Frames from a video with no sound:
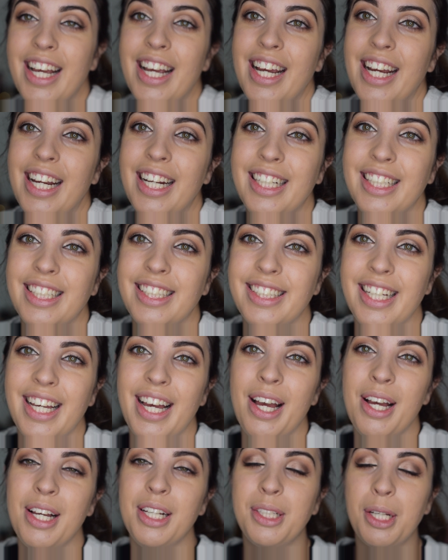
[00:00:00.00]
It's
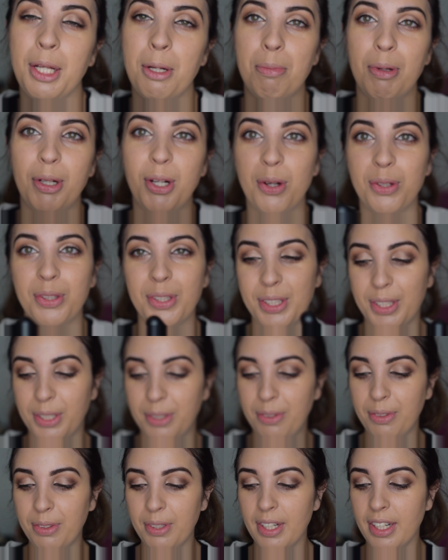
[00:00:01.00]
going to be gone
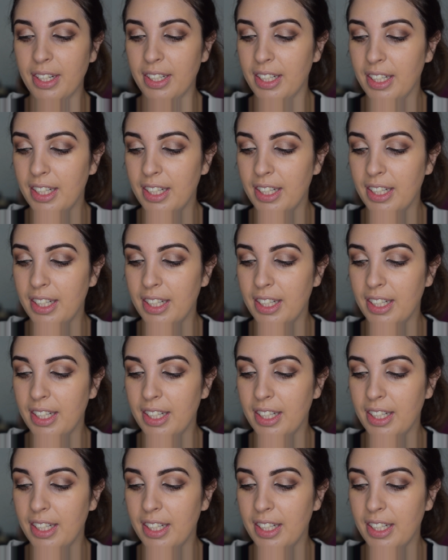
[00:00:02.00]
soon.